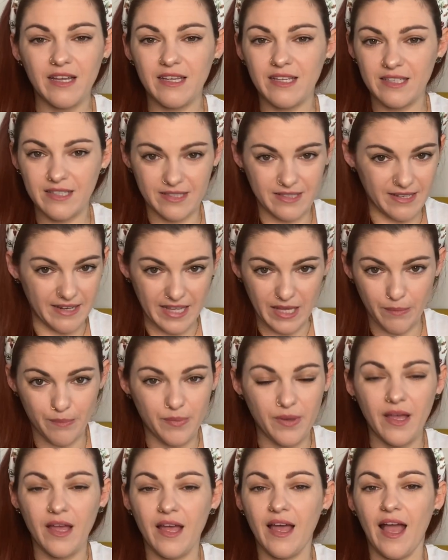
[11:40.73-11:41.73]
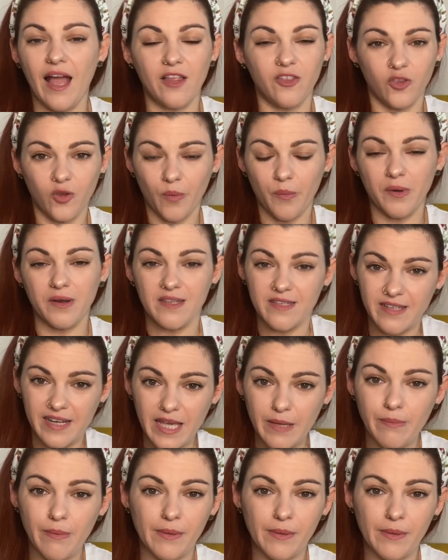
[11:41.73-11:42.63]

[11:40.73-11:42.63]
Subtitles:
sleep and newborn sleep,